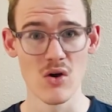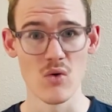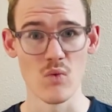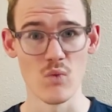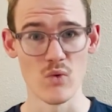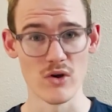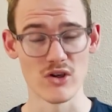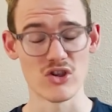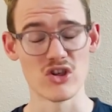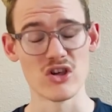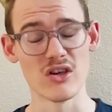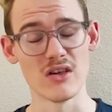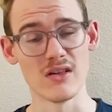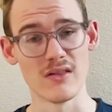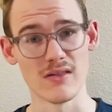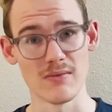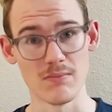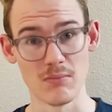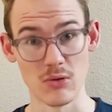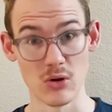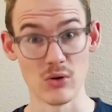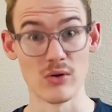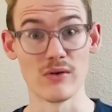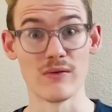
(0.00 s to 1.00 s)
which is
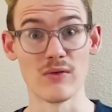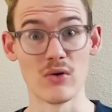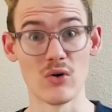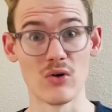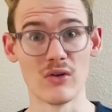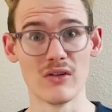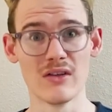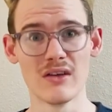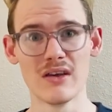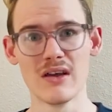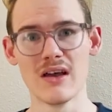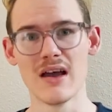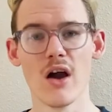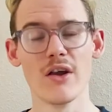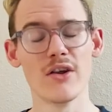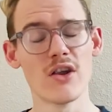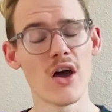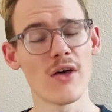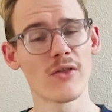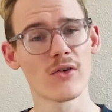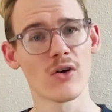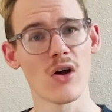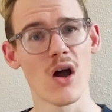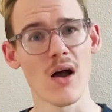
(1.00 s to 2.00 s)
beautiful.
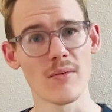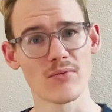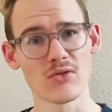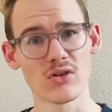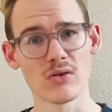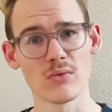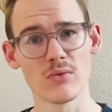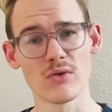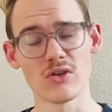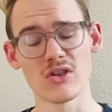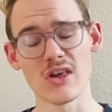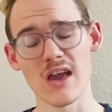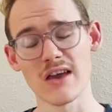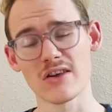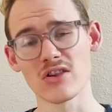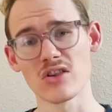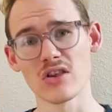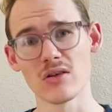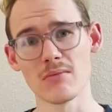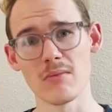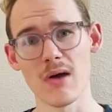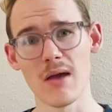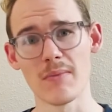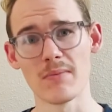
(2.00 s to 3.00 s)
Another option, which actually
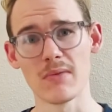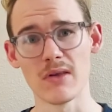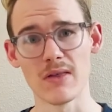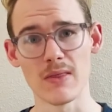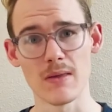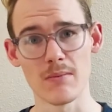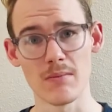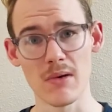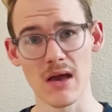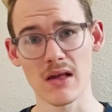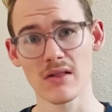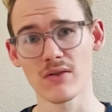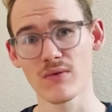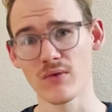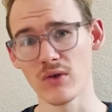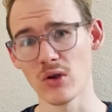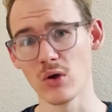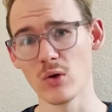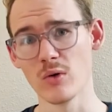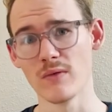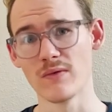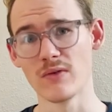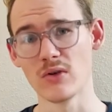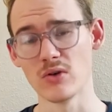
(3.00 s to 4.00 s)
might be the best for you
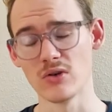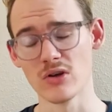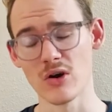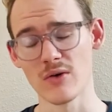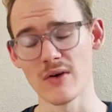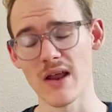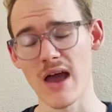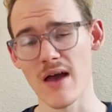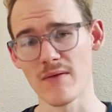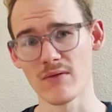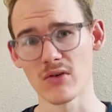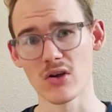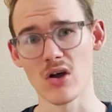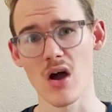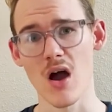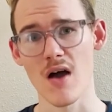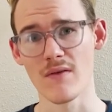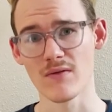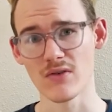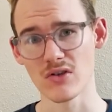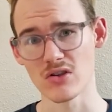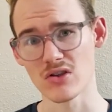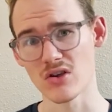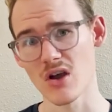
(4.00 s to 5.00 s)
if you don't have a
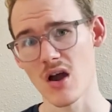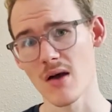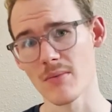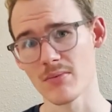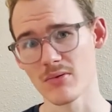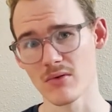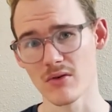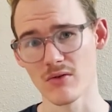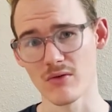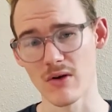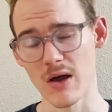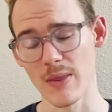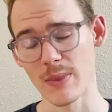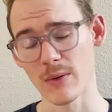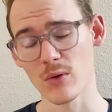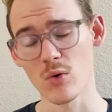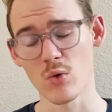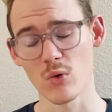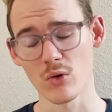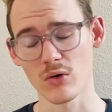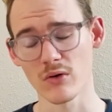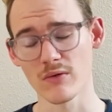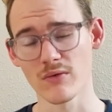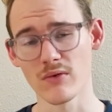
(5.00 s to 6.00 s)
coffee shop around the
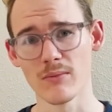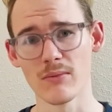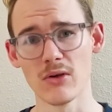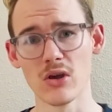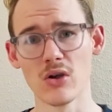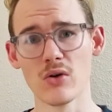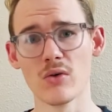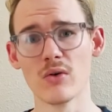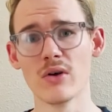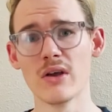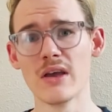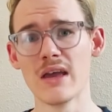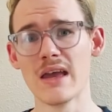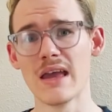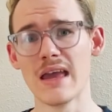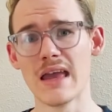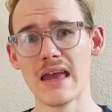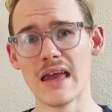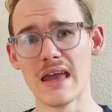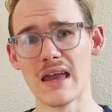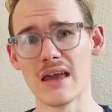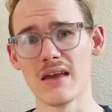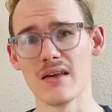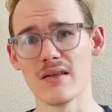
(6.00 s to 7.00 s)
corner from you,
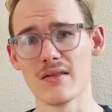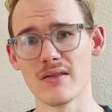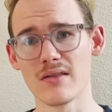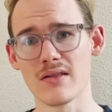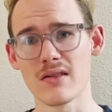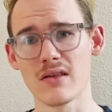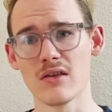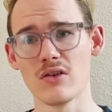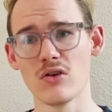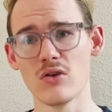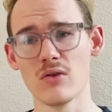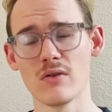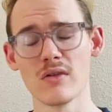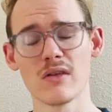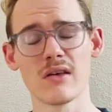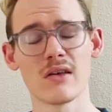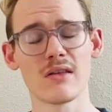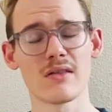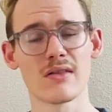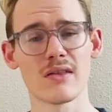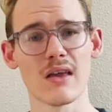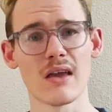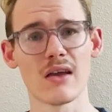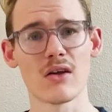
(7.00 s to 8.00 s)
is using a
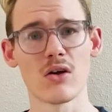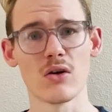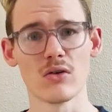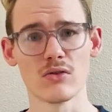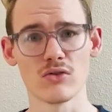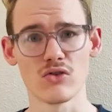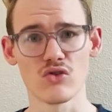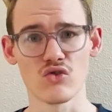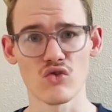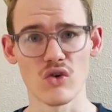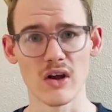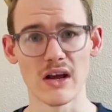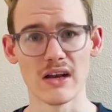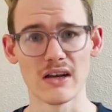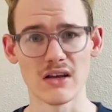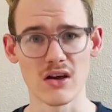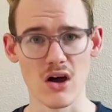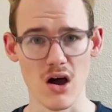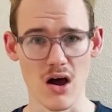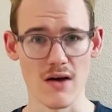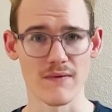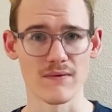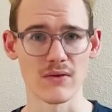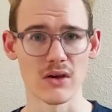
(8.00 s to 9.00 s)
site called Trade
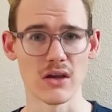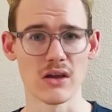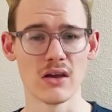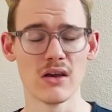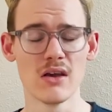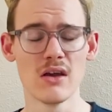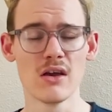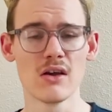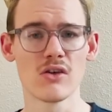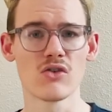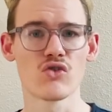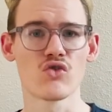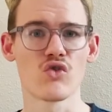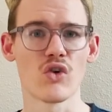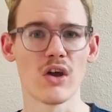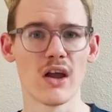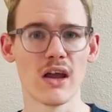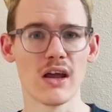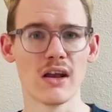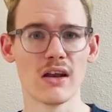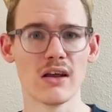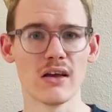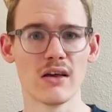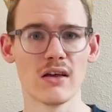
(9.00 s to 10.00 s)
Coffee.
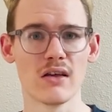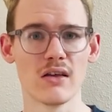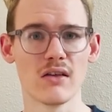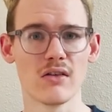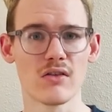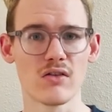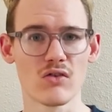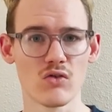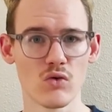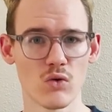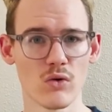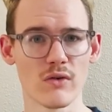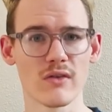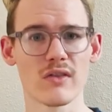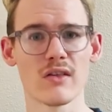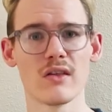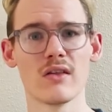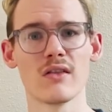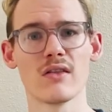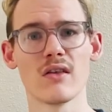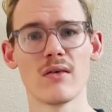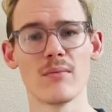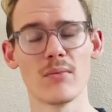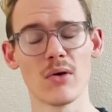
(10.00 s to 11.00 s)
Trade
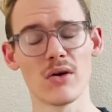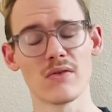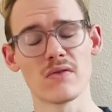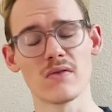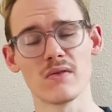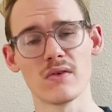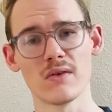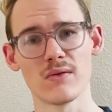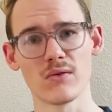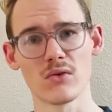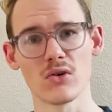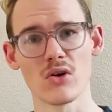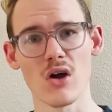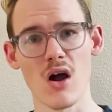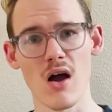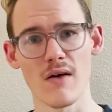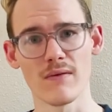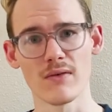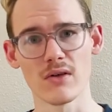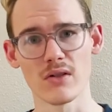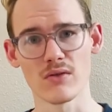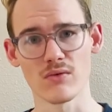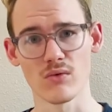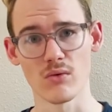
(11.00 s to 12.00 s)
sources a bunch of different
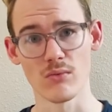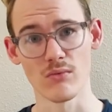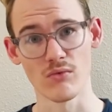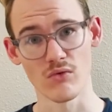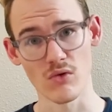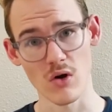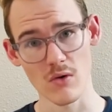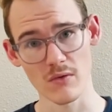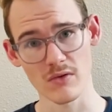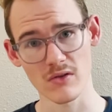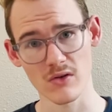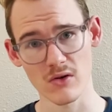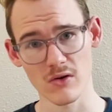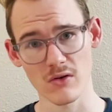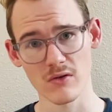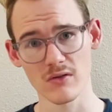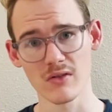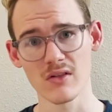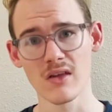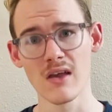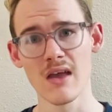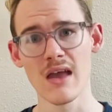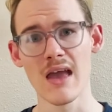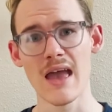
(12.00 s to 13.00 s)
coffees from
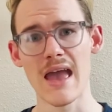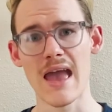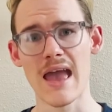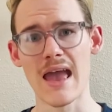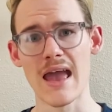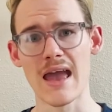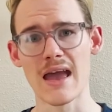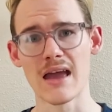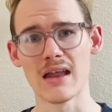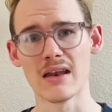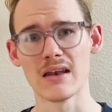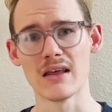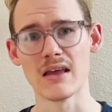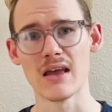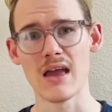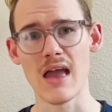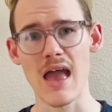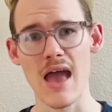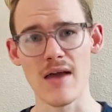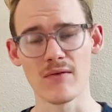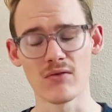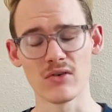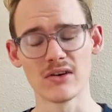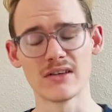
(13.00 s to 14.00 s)
roasters, and
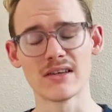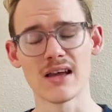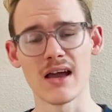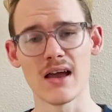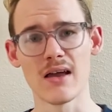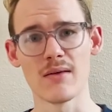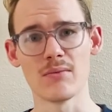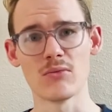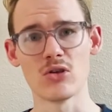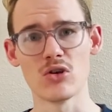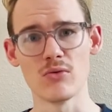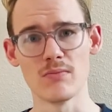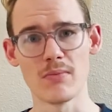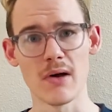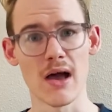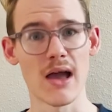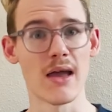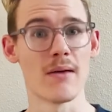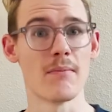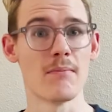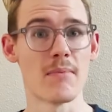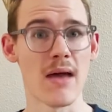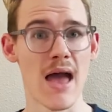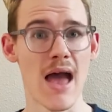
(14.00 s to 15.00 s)
every time you buy
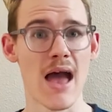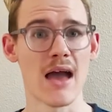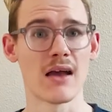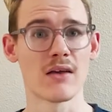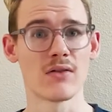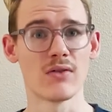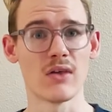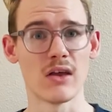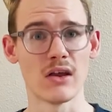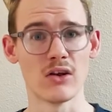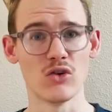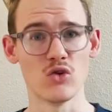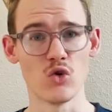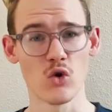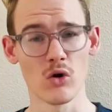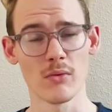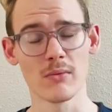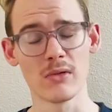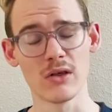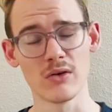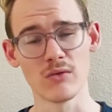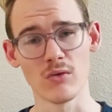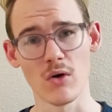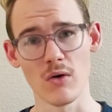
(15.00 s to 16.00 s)
a bag, they
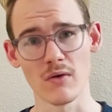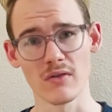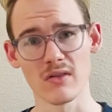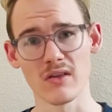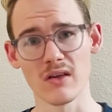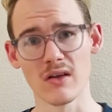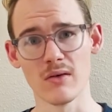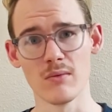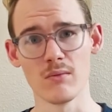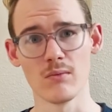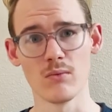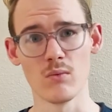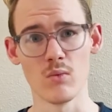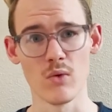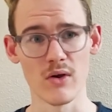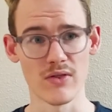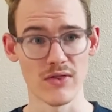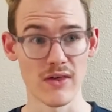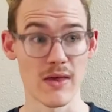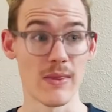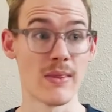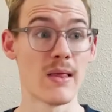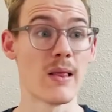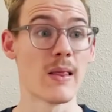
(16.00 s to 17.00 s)
normally roast it
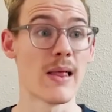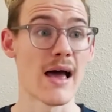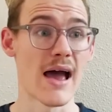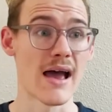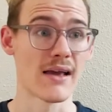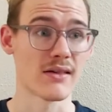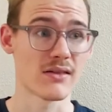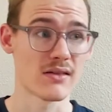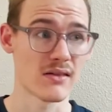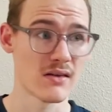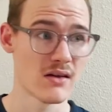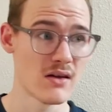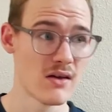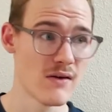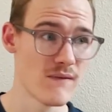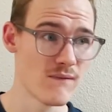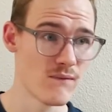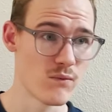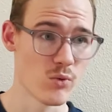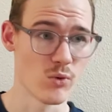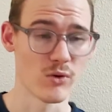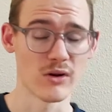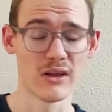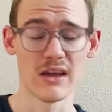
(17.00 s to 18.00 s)
within the last
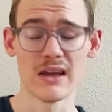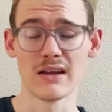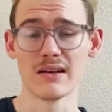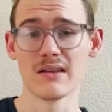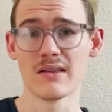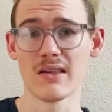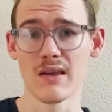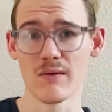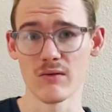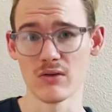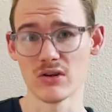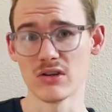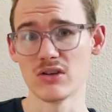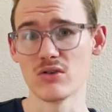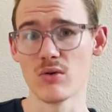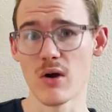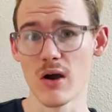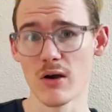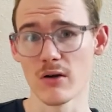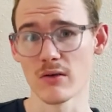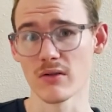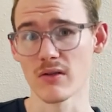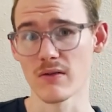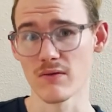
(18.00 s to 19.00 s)
48 to 72
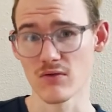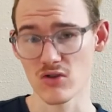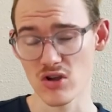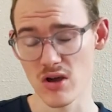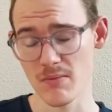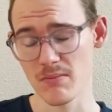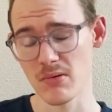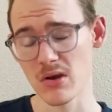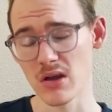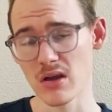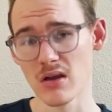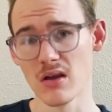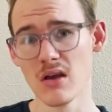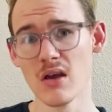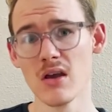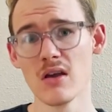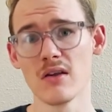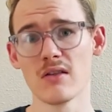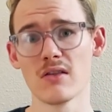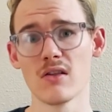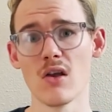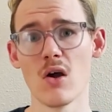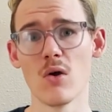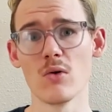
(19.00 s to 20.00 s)
hours of shipping.
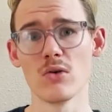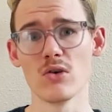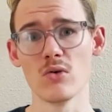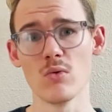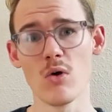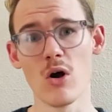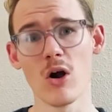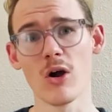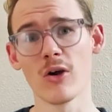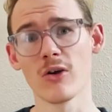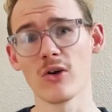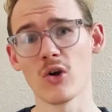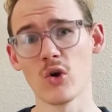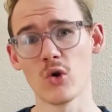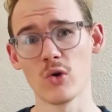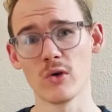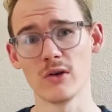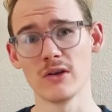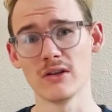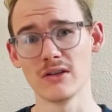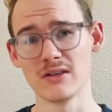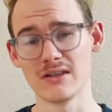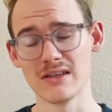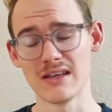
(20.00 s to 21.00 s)
So you are
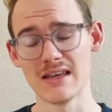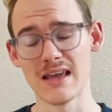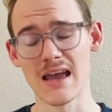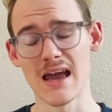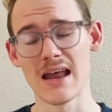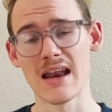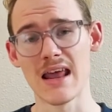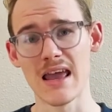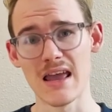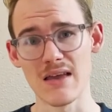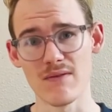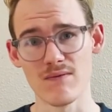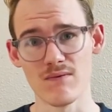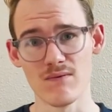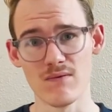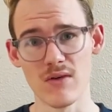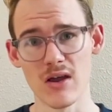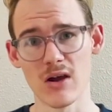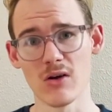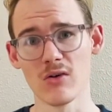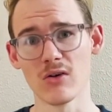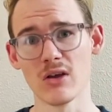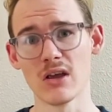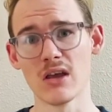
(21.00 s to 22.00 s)
going to get a
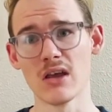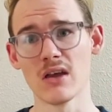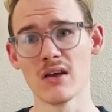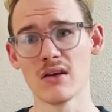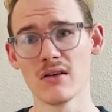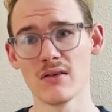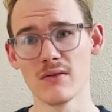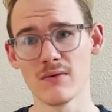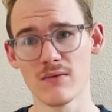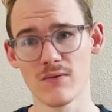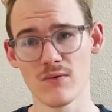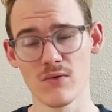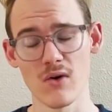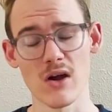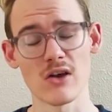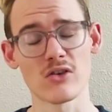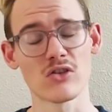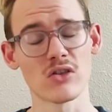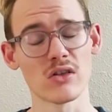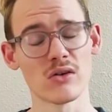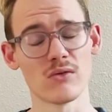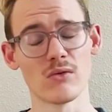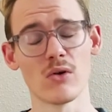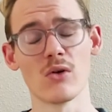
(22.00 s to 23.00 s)
very
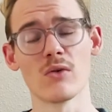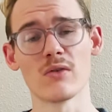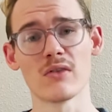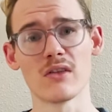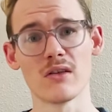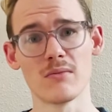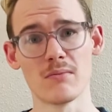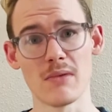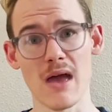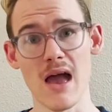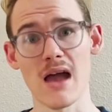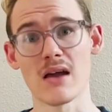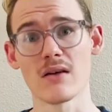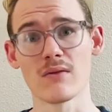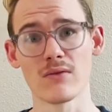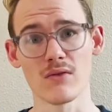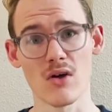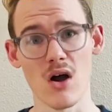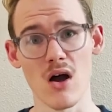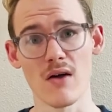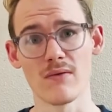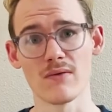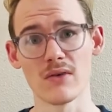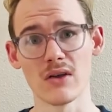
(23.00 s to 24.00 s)
freshly roasted bag of
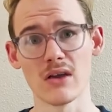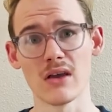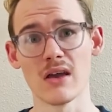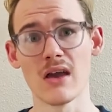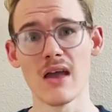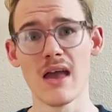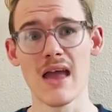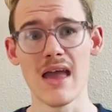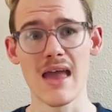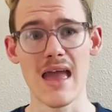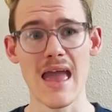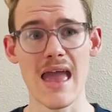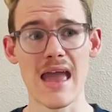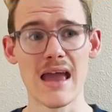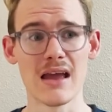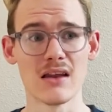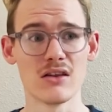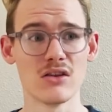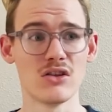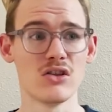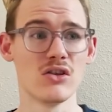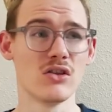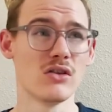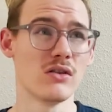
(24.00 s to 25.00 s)
coffee.
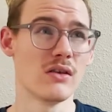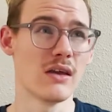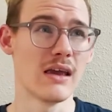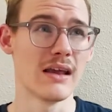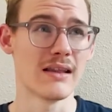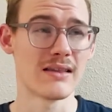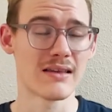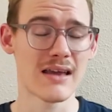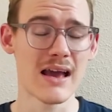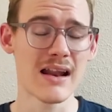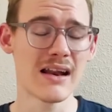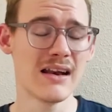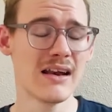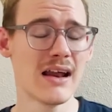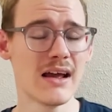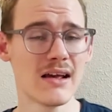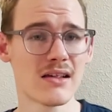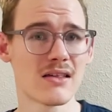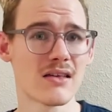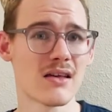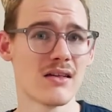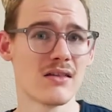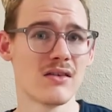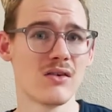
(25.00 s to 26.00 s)
And it's kind of nice
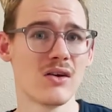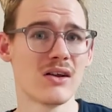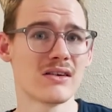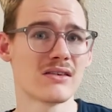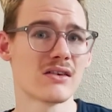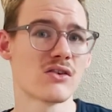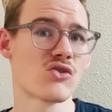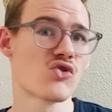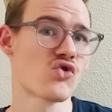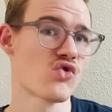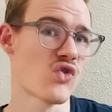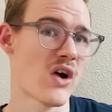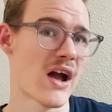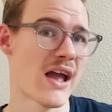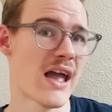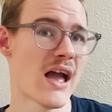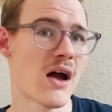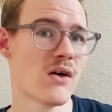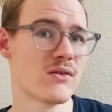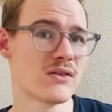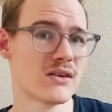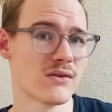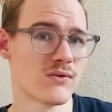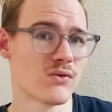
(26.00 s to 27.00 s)
because you get to try
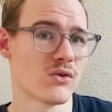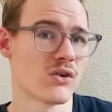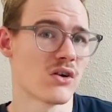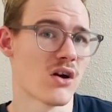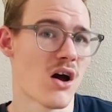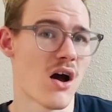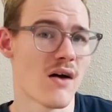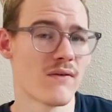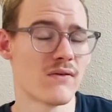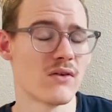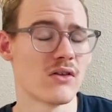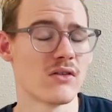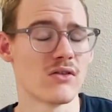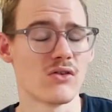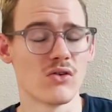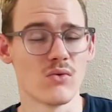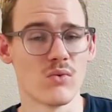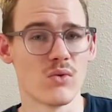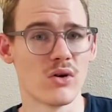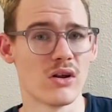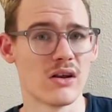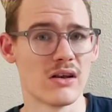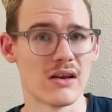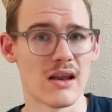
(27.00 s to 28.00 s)
out different coffees you
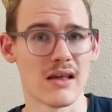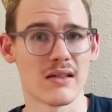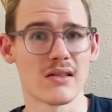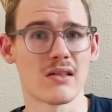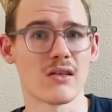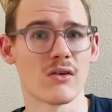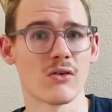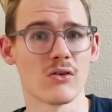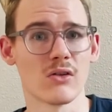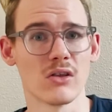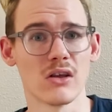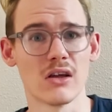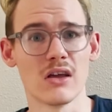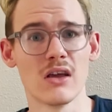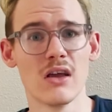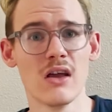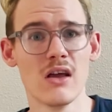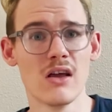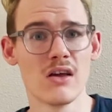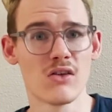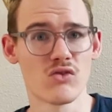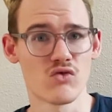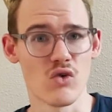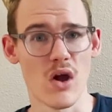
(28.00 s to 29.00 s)
wouldn't necessarily
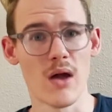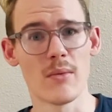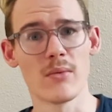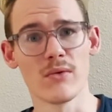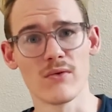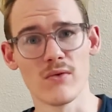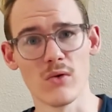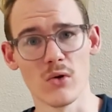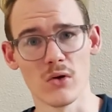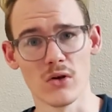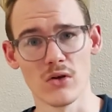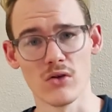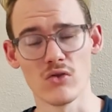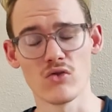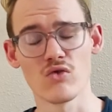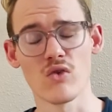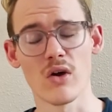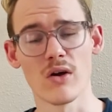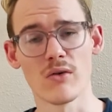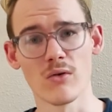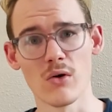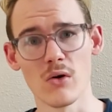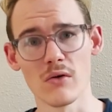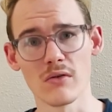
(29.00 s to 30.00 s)
try before. You can try
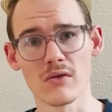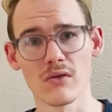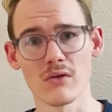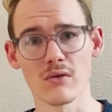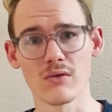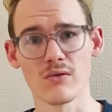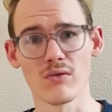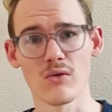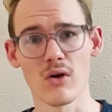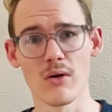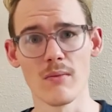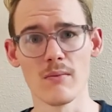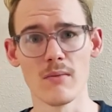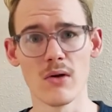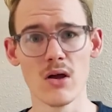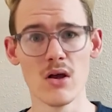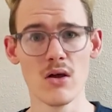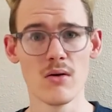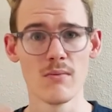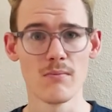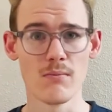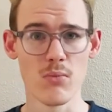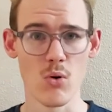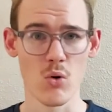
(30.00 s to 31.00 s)
roasters from
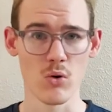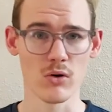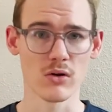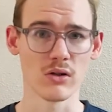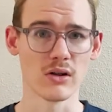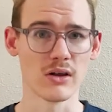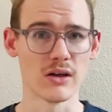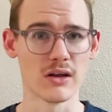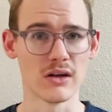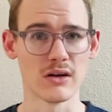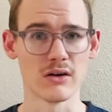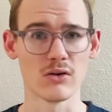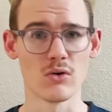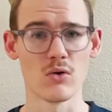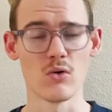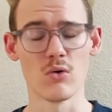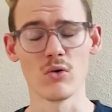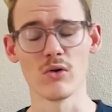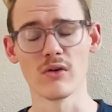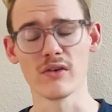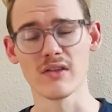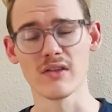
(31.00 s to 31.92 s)
Portland or